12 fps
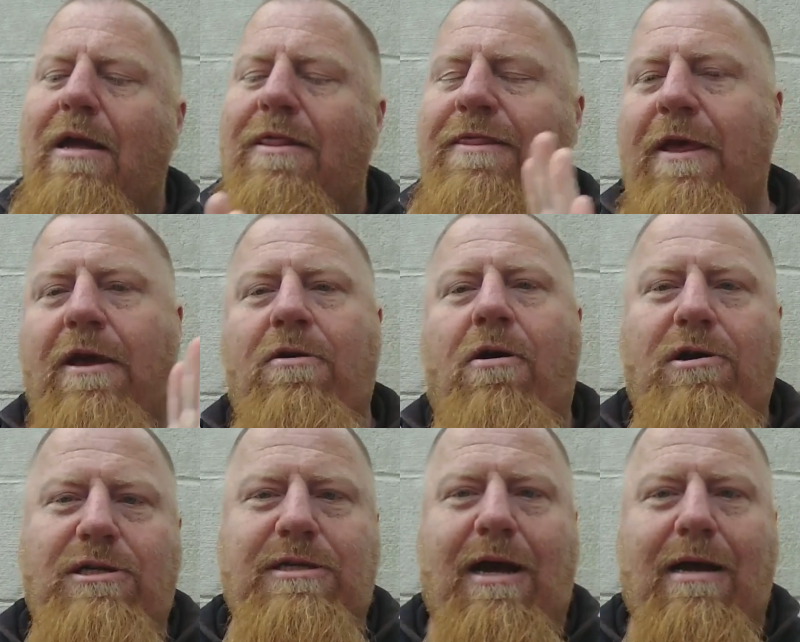thick
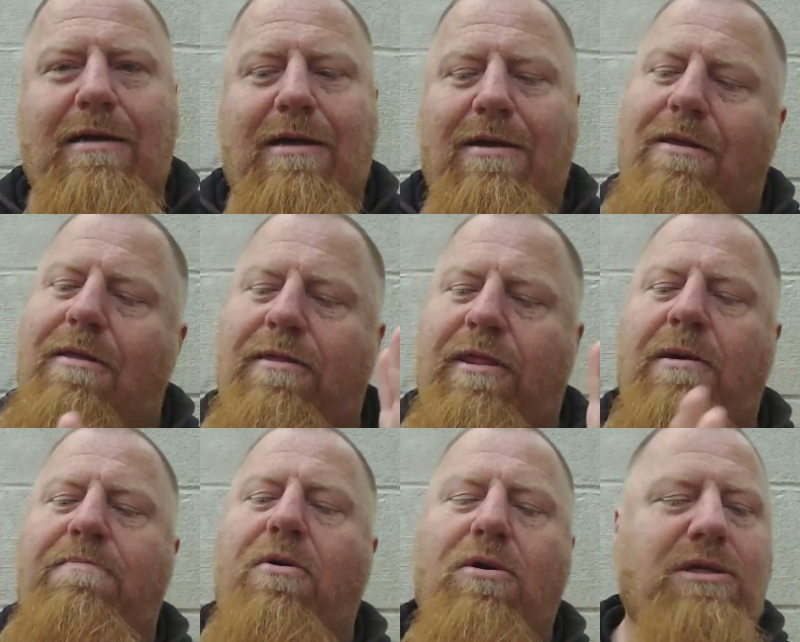cardstock,
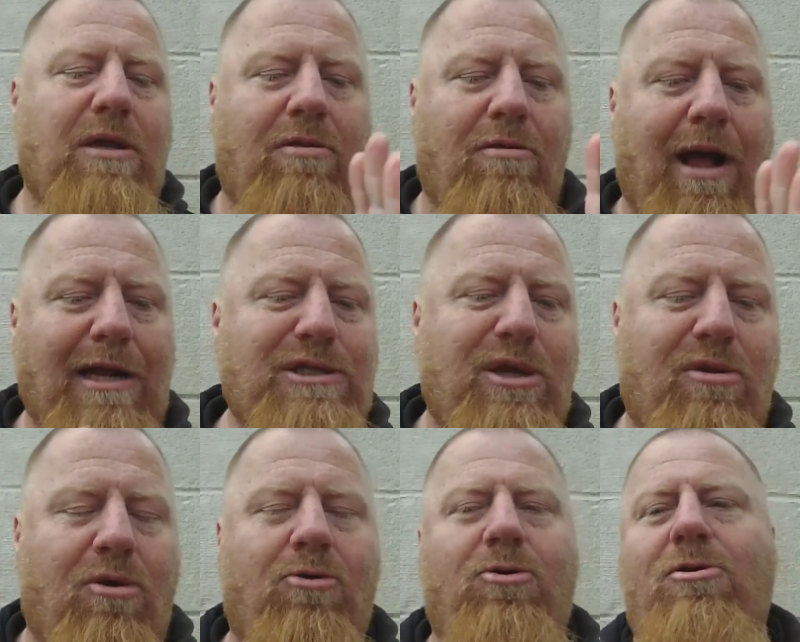thick books, lots of
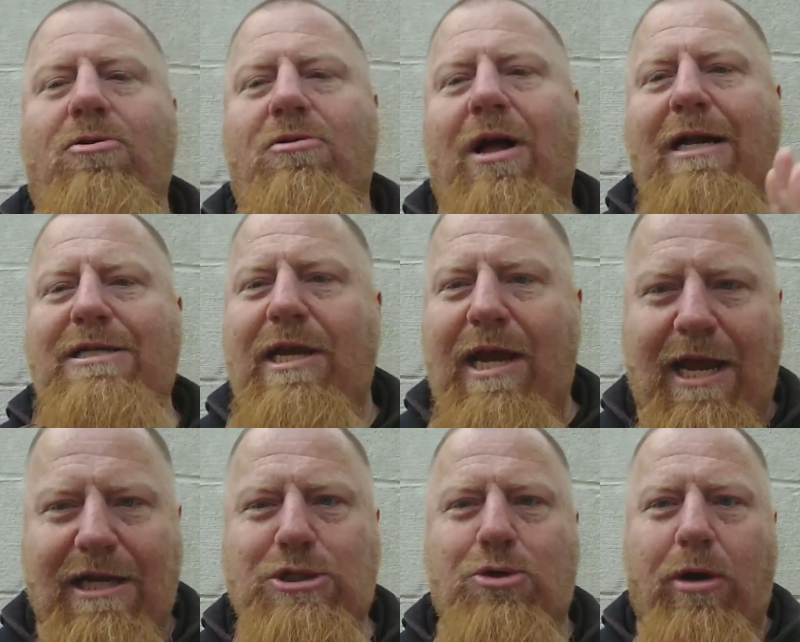lore, lots of
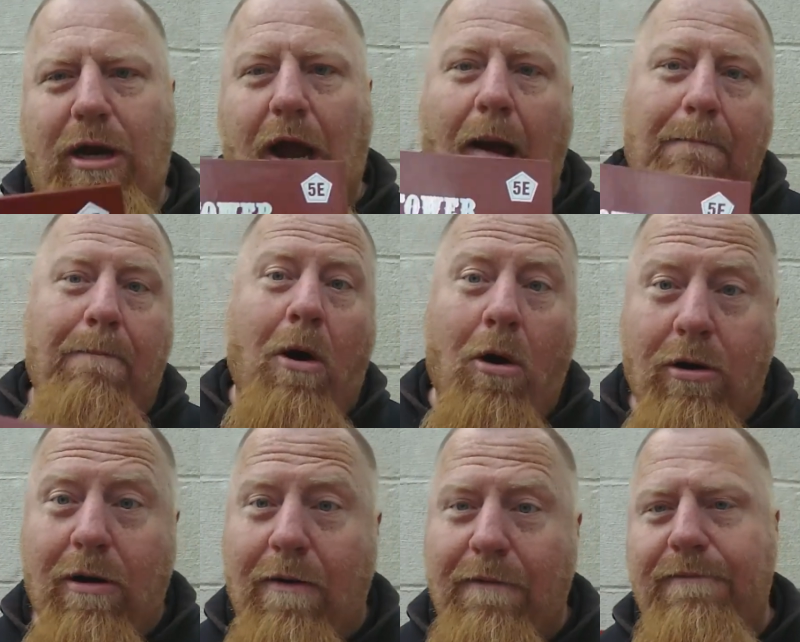history, a part
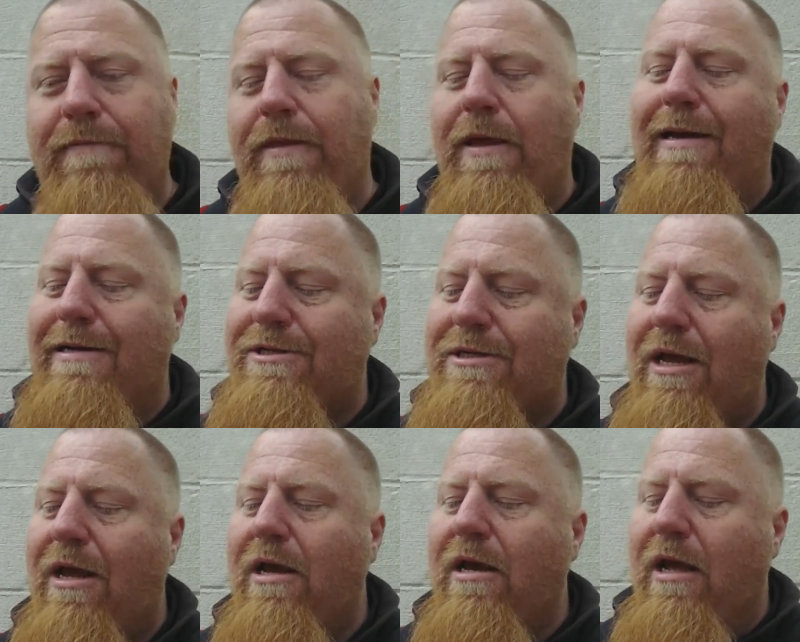of this.
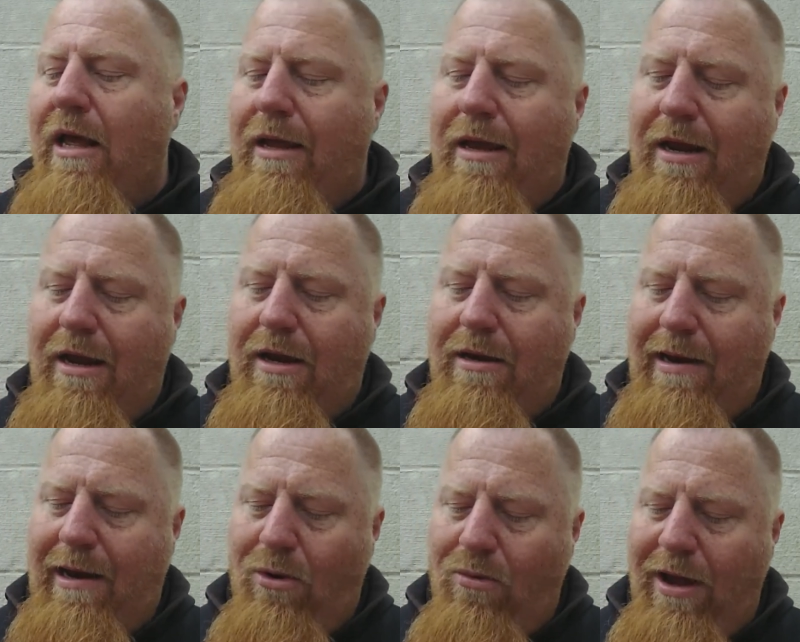And
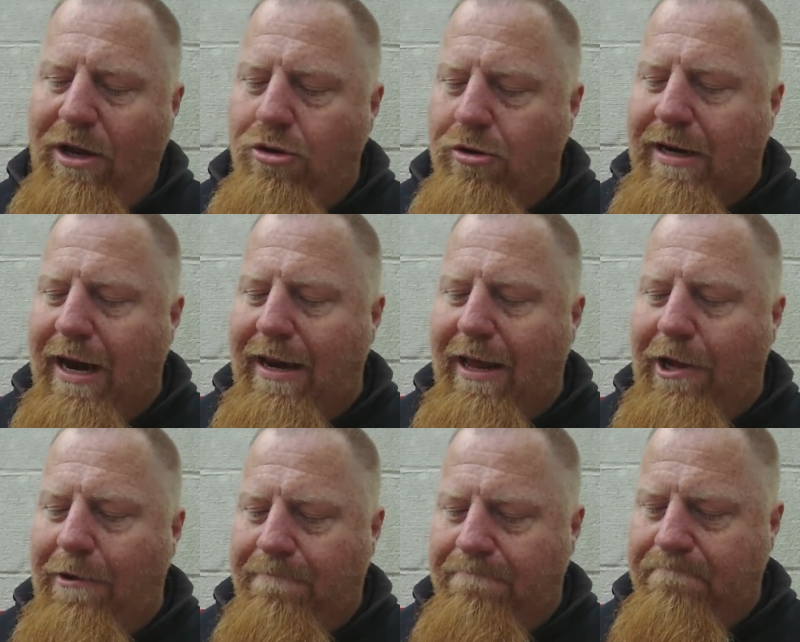in a way, you're
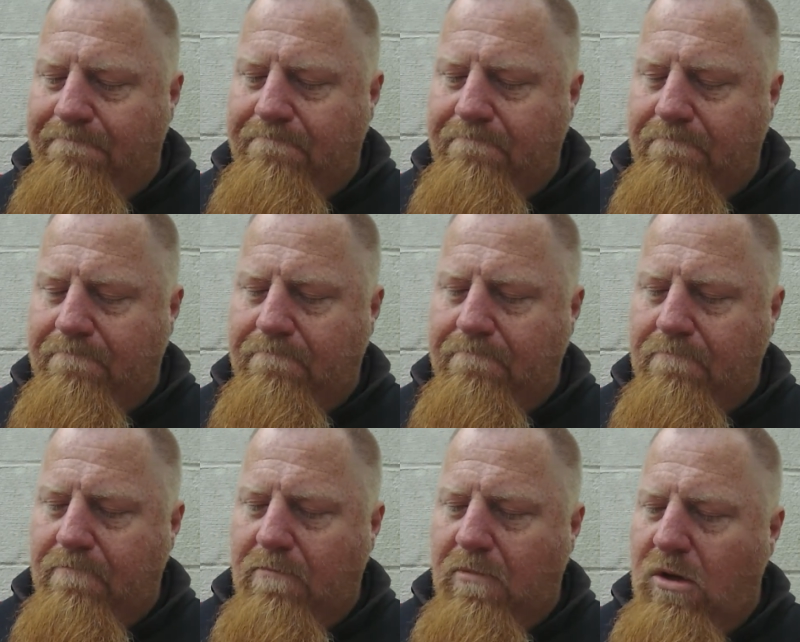getting
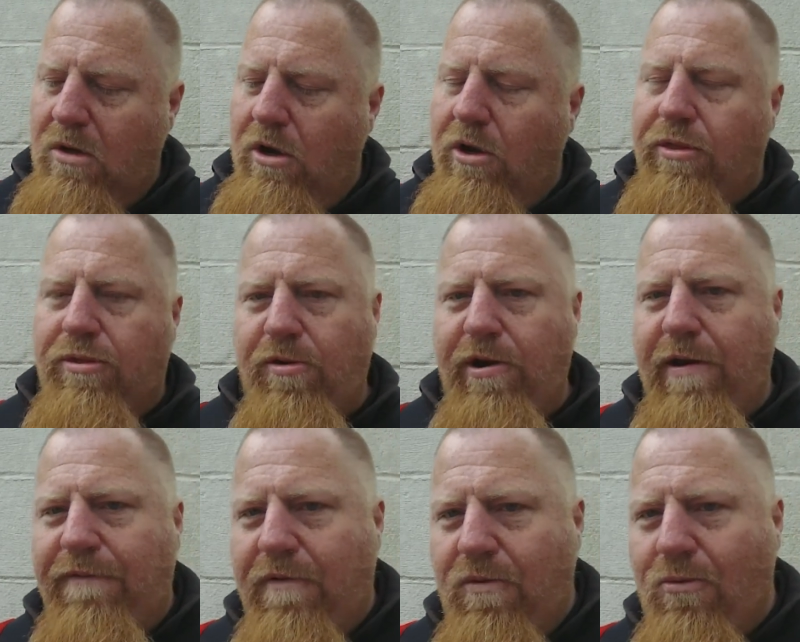three
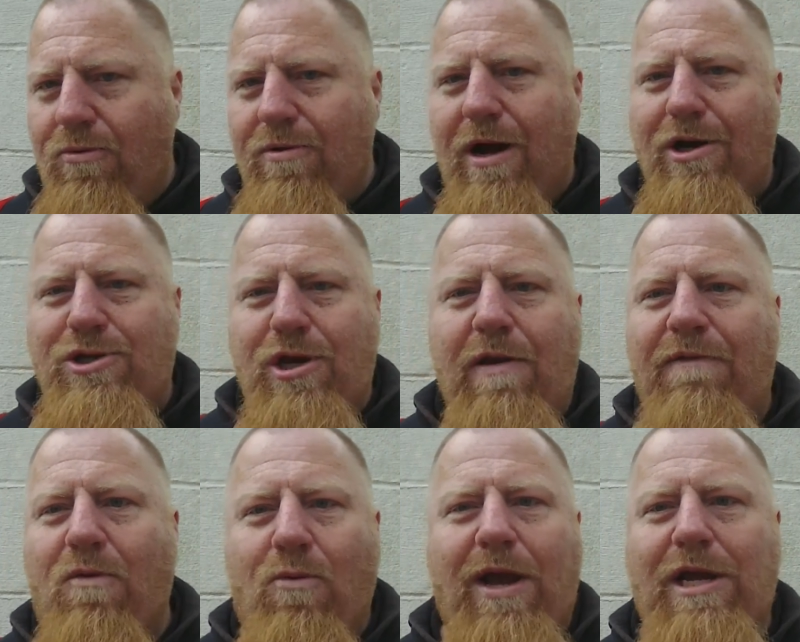different, uh, two
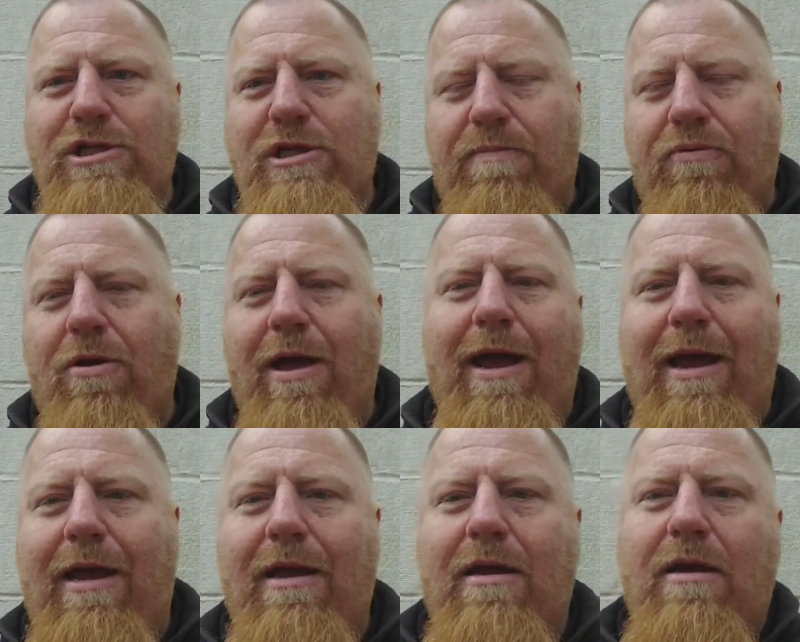different ways to
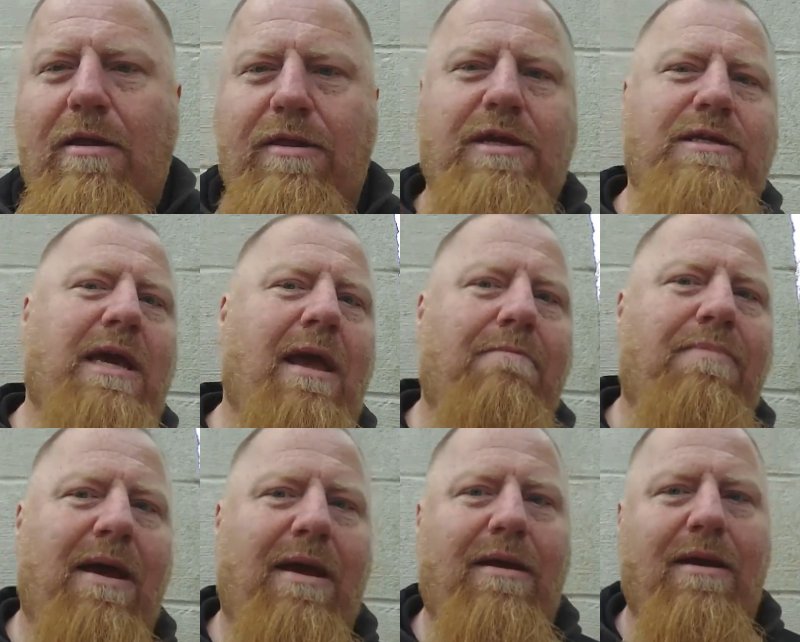play this
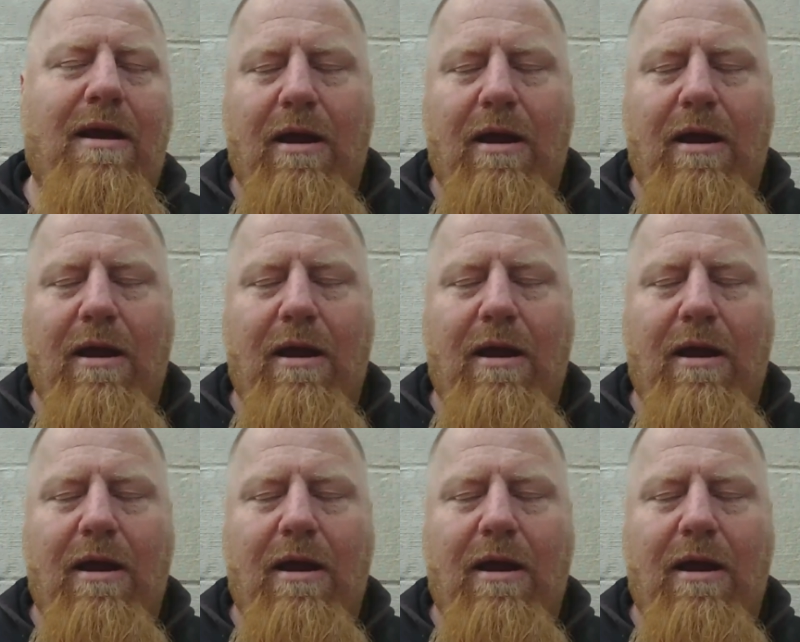campaign.